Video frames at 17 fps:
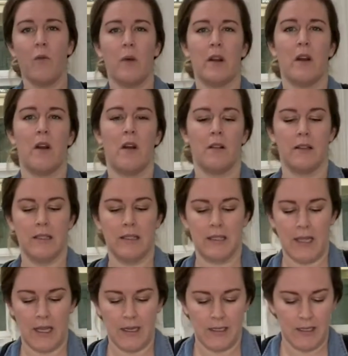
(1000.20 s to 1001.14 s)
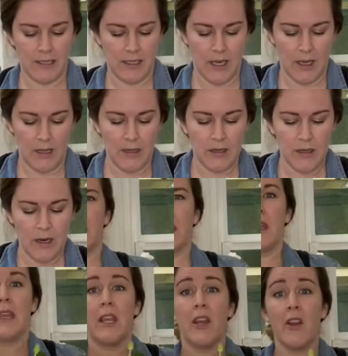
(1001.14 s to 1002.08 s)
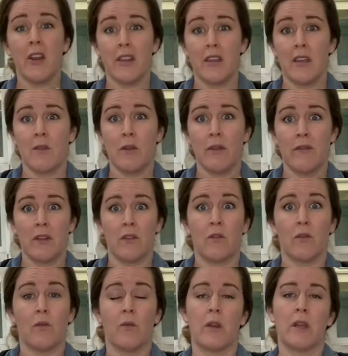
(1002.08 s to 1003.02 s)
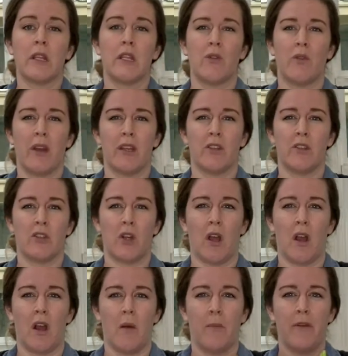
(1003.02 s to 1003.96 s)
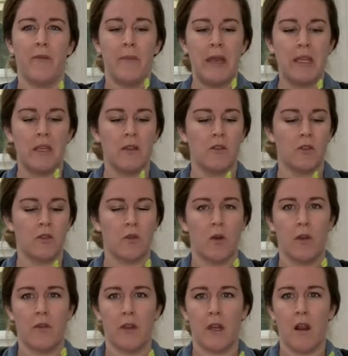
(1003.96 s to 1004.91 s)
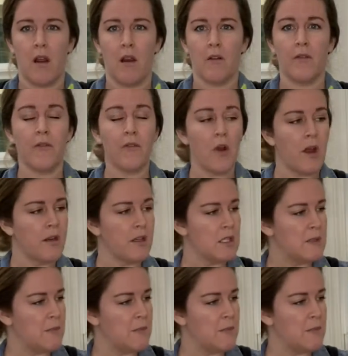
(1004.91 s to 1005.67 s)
when all is said and done. Here, I think we've done a really great job of making sure that our front is